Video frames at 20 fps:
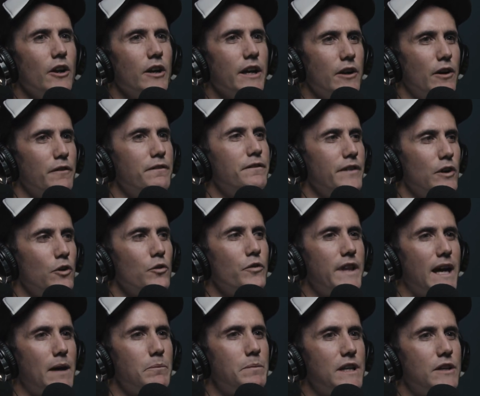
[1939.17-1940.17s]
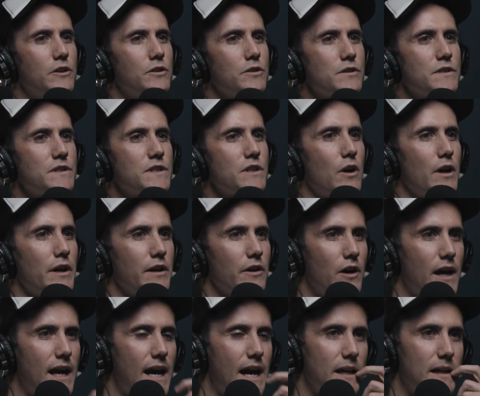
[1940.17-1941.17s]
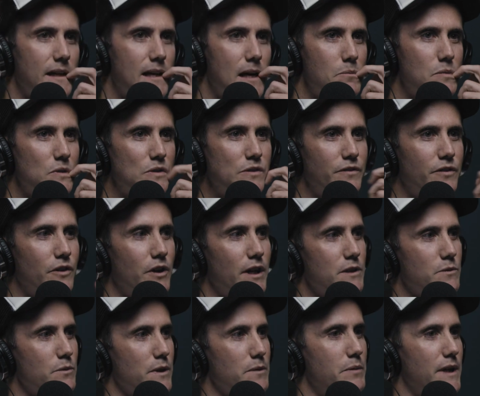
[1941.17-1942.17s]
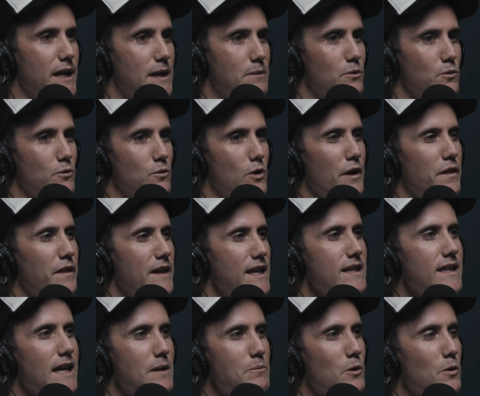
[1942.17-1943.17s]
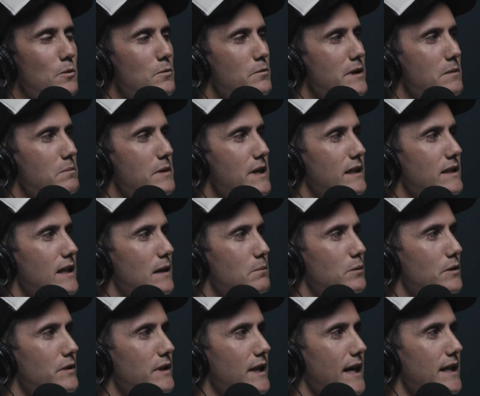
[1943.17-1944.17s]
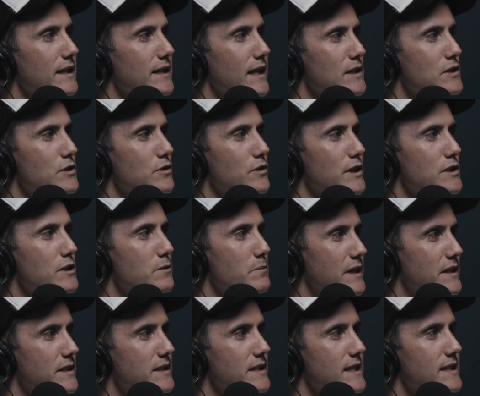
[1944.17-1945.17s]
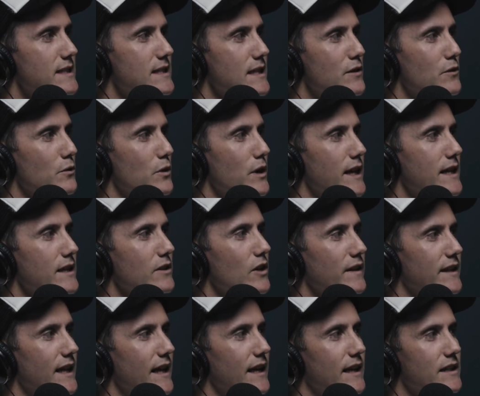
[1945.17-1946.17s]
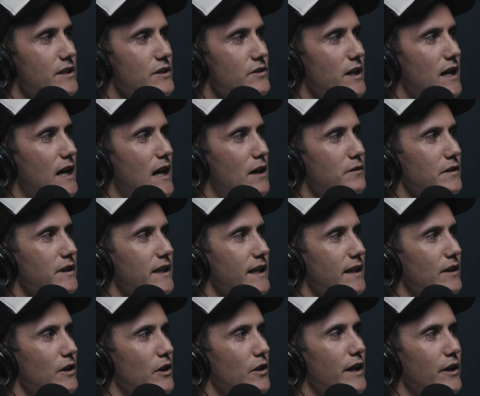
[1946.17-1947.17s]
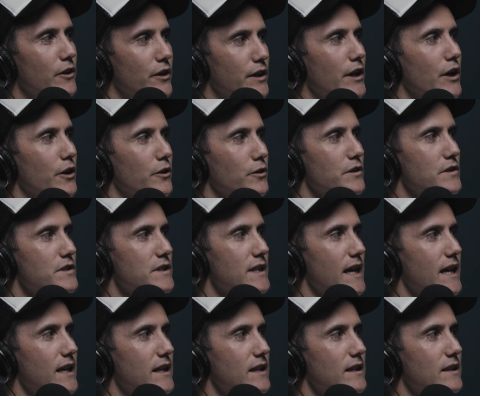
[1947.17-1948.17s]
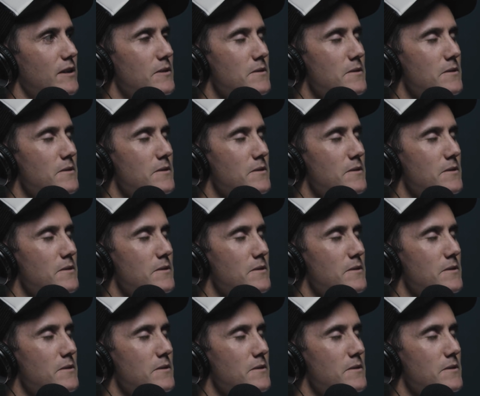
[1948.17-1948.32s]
And I felt that because I had a couple of fights where people, I think they probably picked up on that and they stretched me to 63, like that extra half a kilo, and I noticed that.